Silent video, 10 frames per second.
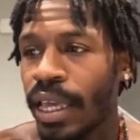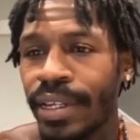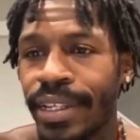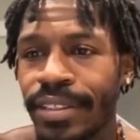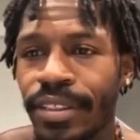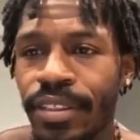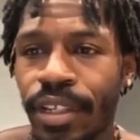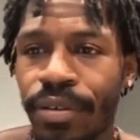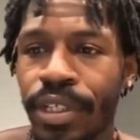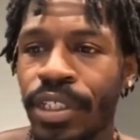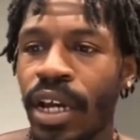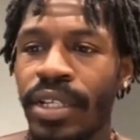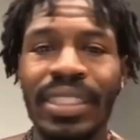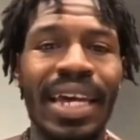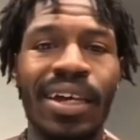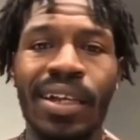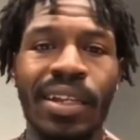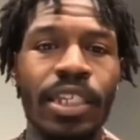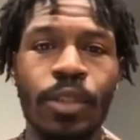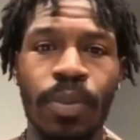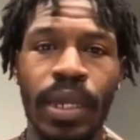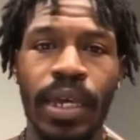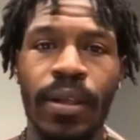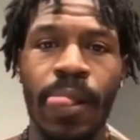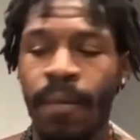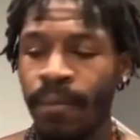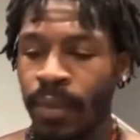And this is serious, y'all. This is how the elites play.